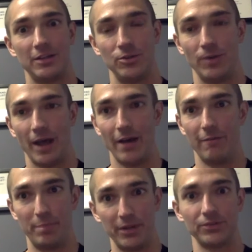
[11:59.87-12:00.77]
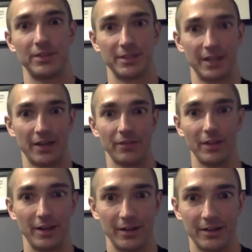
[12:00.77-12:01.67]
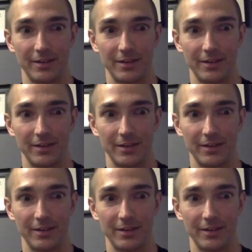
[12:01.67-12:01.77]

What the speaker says: you have built this athletic